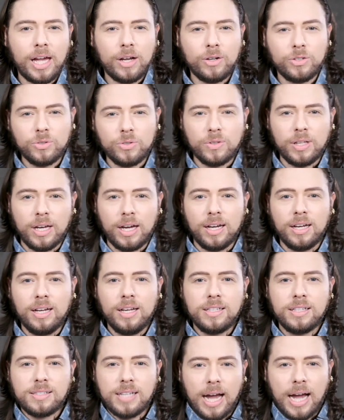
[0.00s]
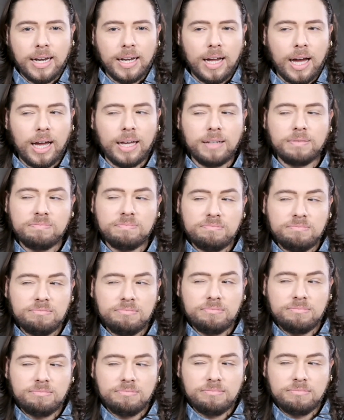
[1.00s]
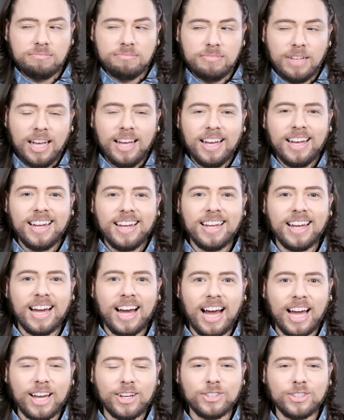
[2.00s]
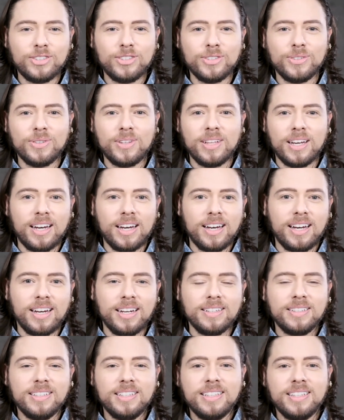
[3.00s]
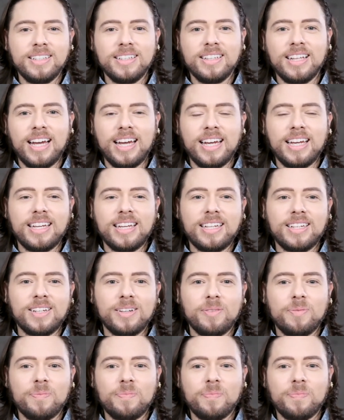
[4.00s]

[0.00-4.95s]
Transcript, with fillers: I could do the side eye. I could do the like,